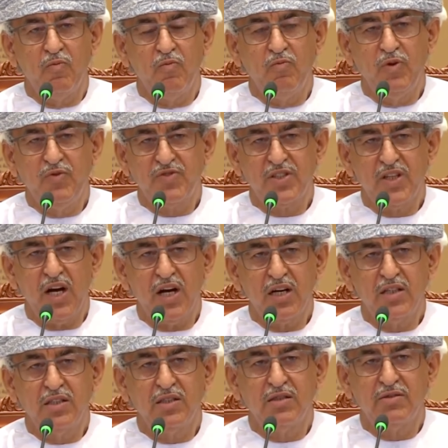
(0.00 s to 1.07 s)
We've
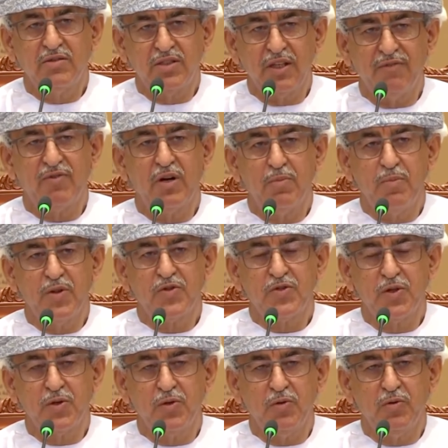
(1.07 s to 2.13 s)
started several months
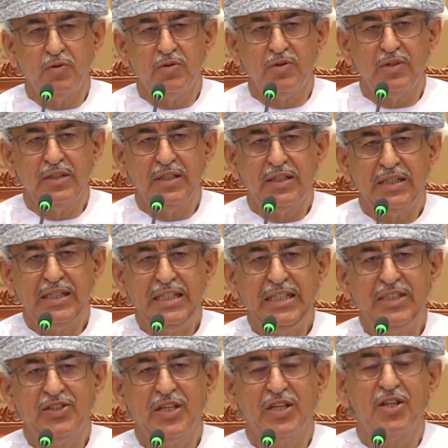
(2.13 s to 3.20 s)
ago
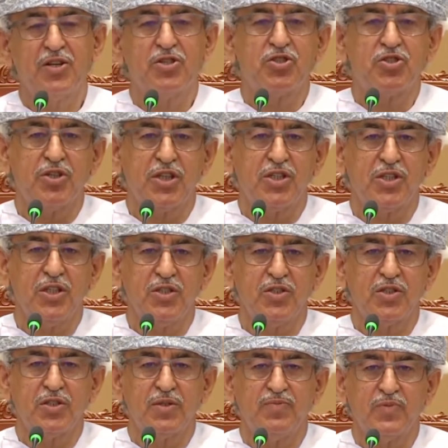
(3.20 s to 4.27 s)
easing the
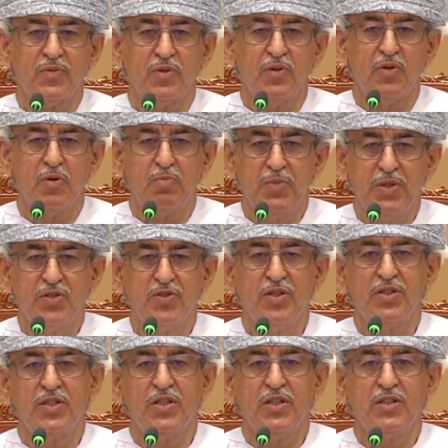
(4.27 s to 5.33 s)
restrictions on
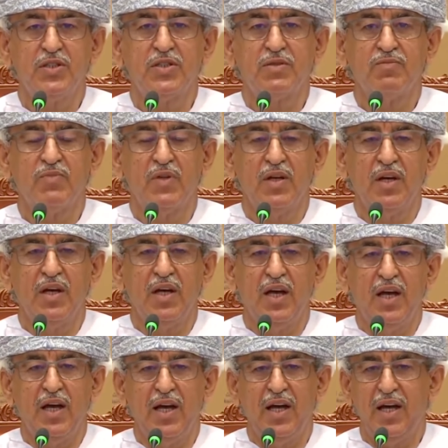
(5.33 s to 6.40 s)
businesses,
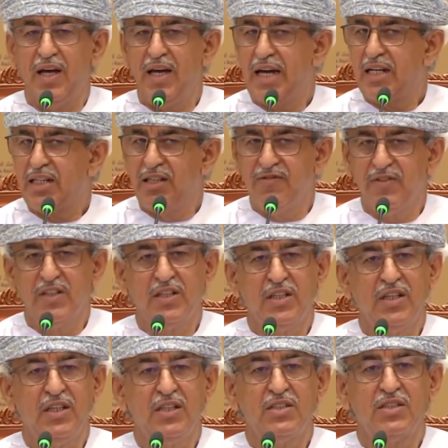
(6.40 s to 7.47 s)

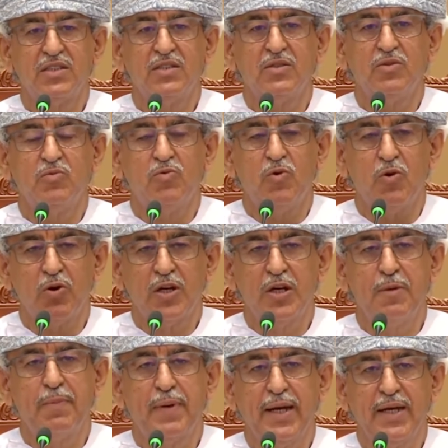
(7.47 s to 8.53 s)
activities, working
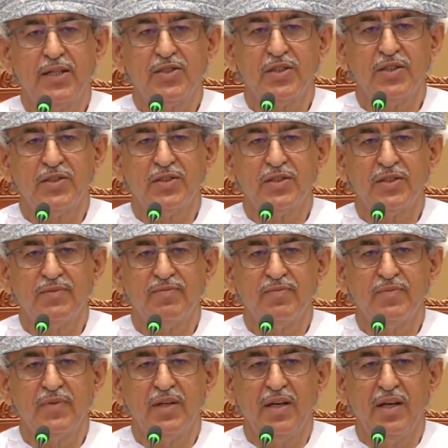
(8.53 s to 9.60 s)
places.
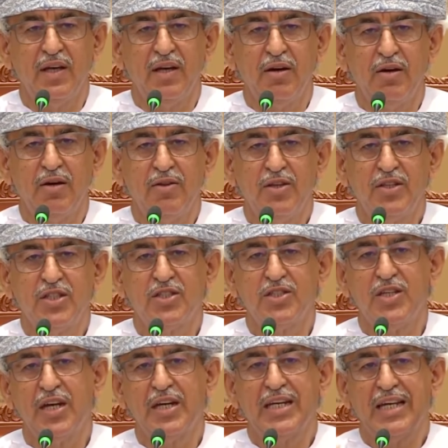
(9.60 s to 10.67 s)
This is
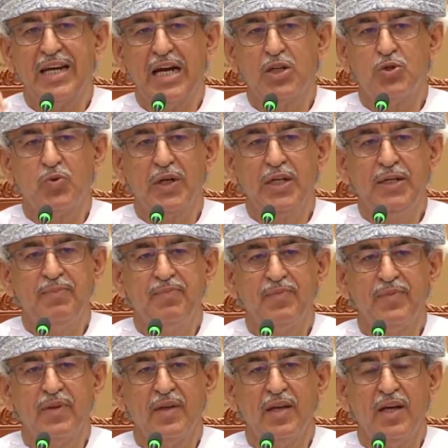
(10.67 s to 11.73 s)
done gradually
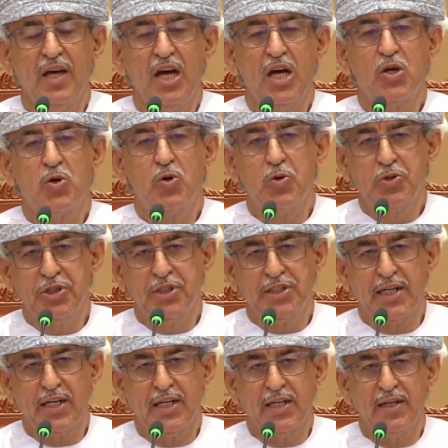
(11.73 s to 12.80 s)
and
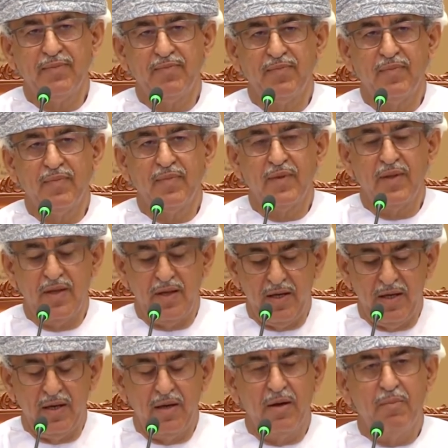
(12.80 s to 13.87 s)
cautiously.
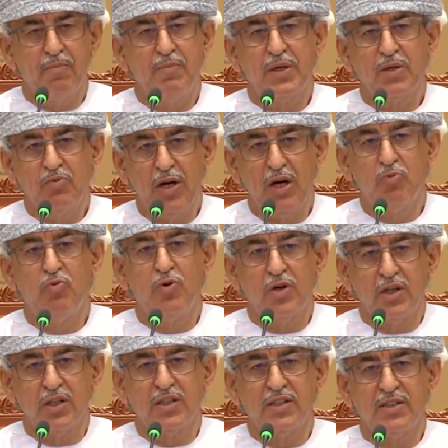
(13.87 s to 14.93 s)
But we are
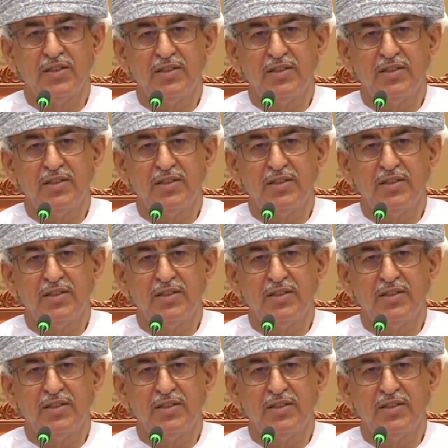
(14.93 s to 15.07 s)
worried